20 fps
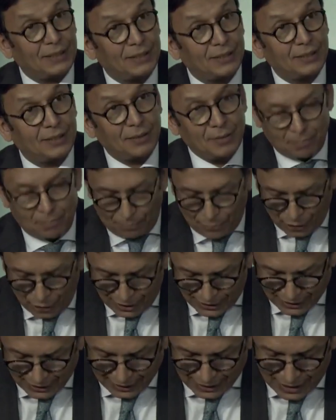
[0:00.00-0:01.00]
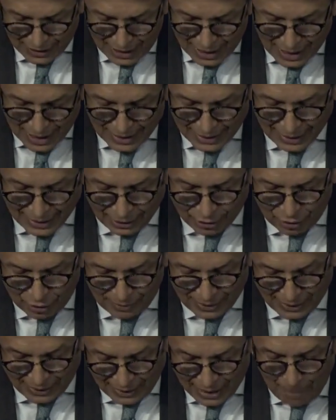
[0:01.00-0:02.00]
political and economic
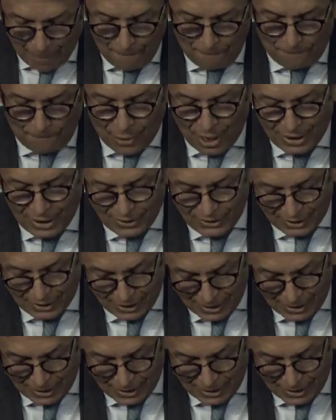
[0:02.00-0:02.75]
policy,